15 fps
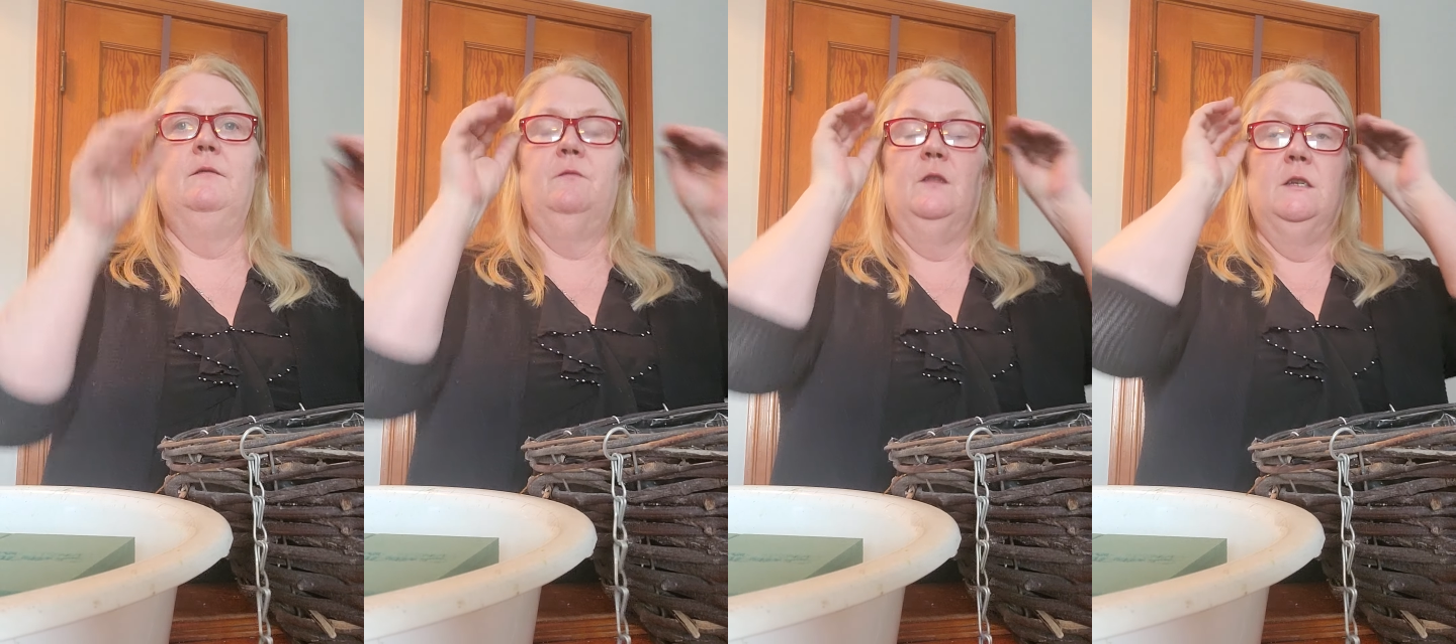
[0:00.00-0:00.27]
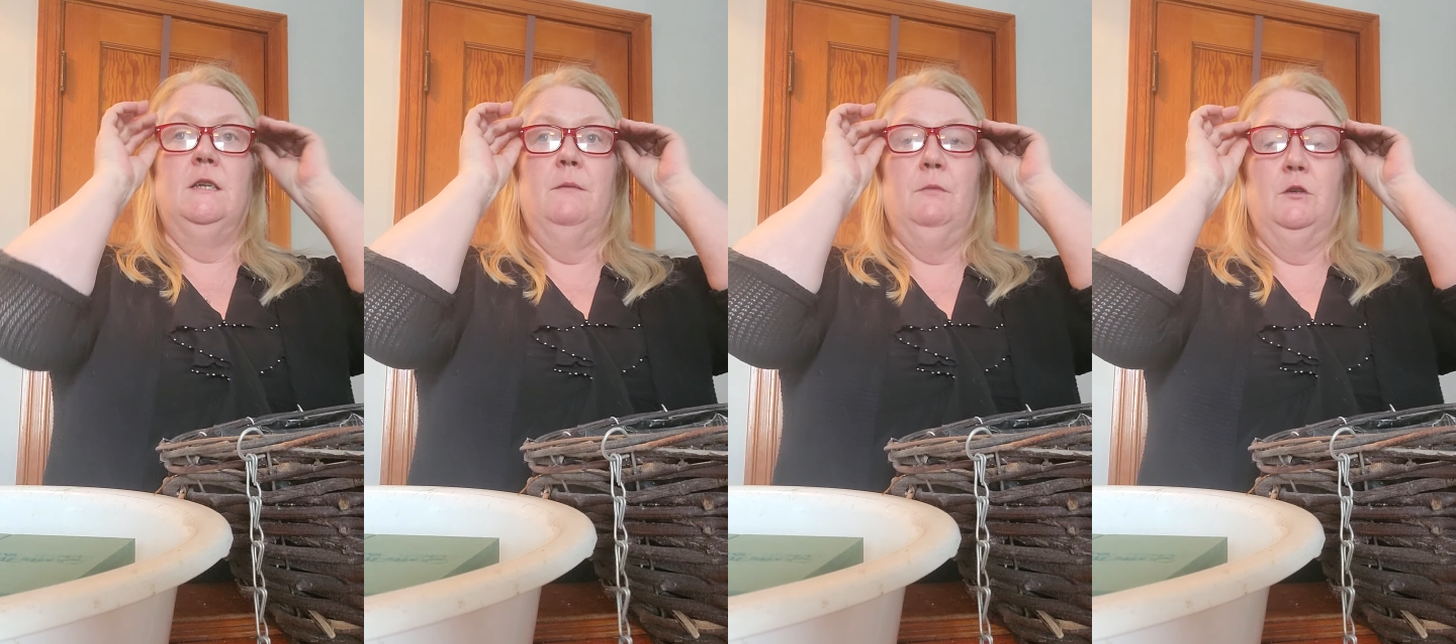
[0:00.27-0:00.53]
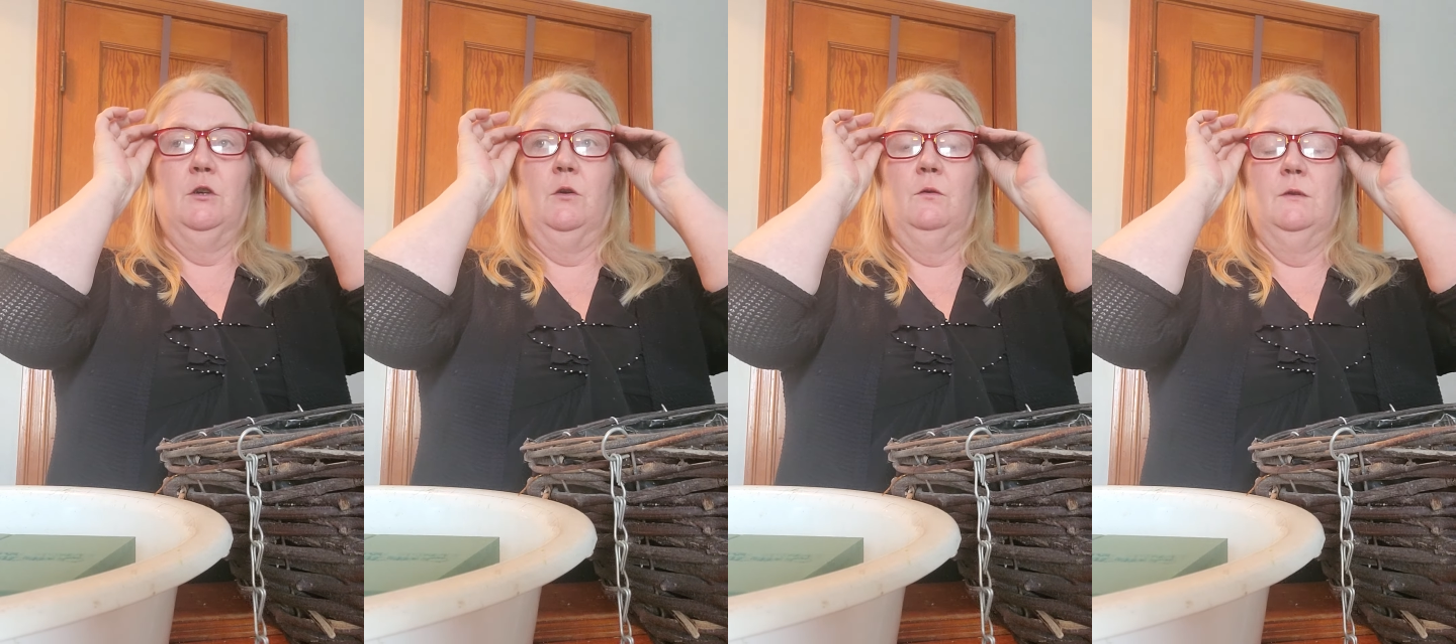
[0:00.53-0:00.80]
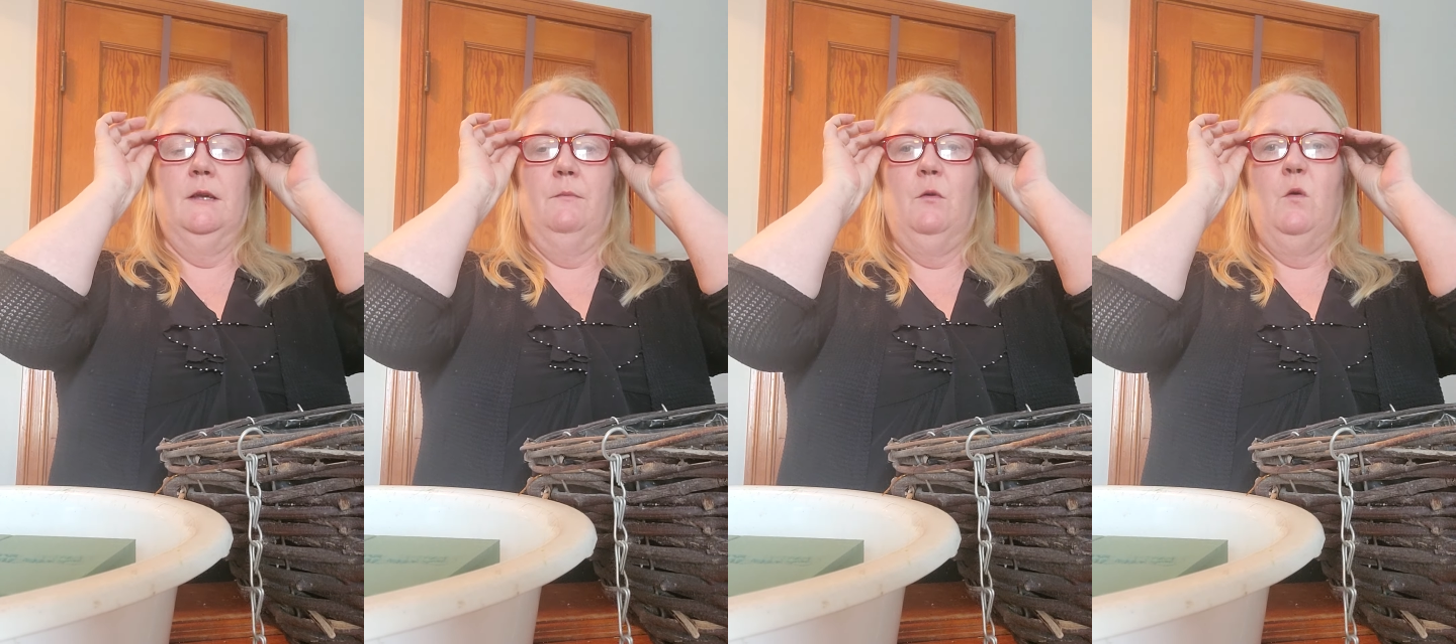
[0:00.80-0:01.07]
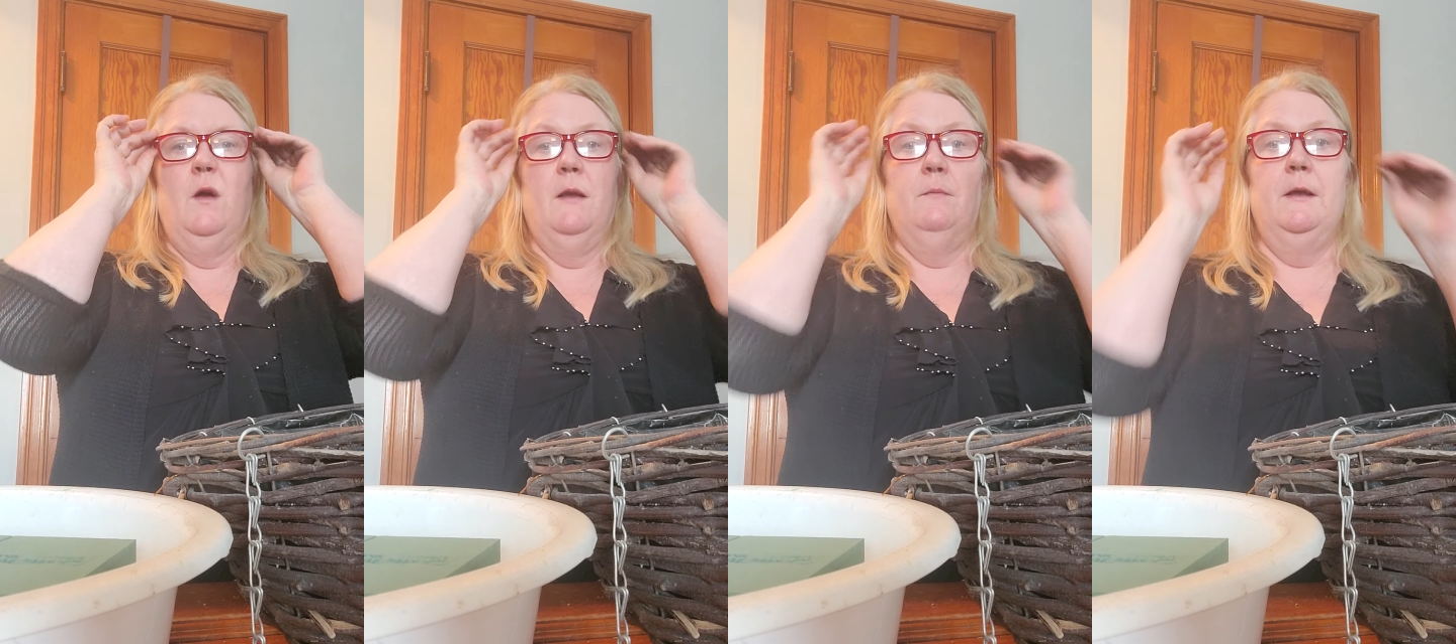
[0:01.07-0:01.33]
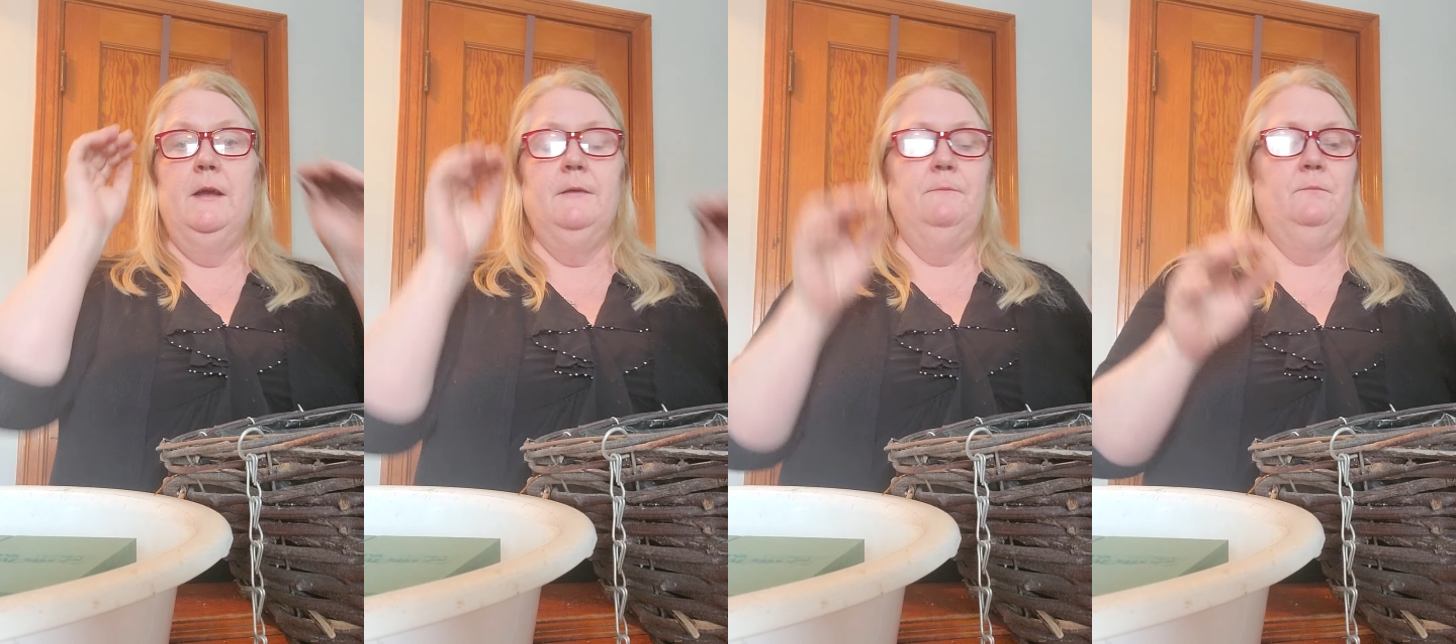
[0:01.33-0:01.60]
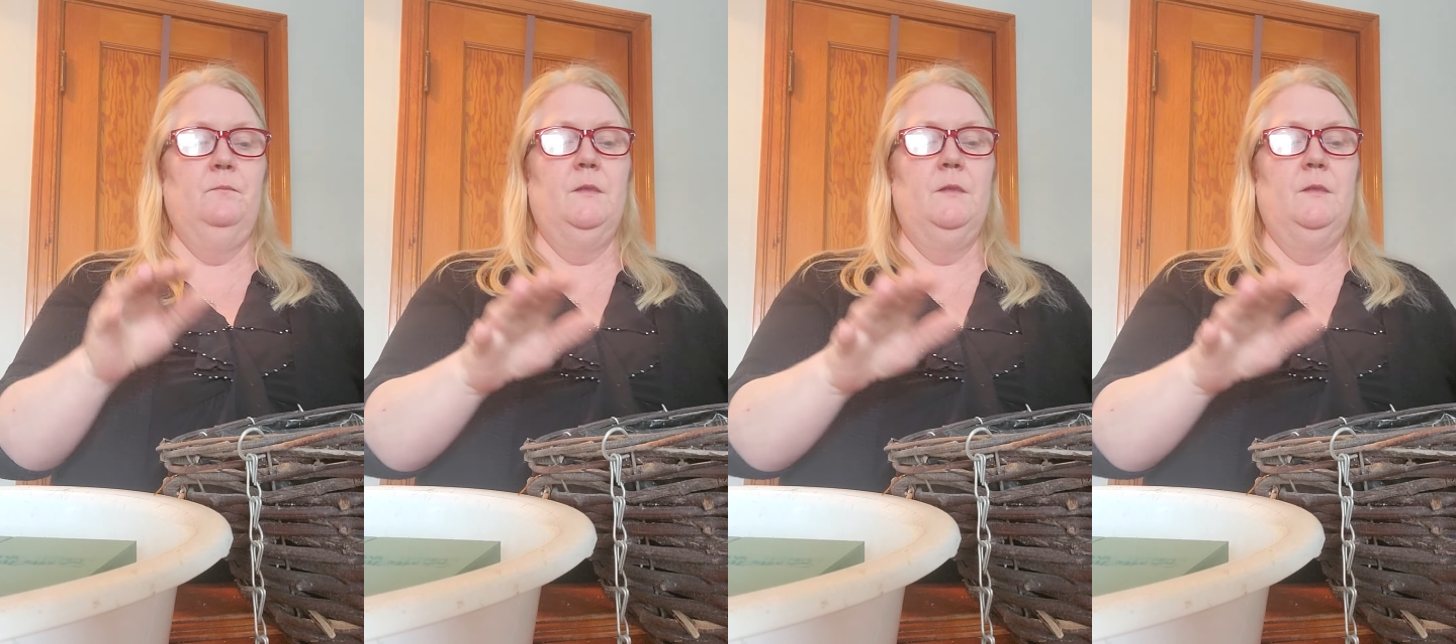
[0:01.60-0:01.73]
the temperature goes up quite a bit,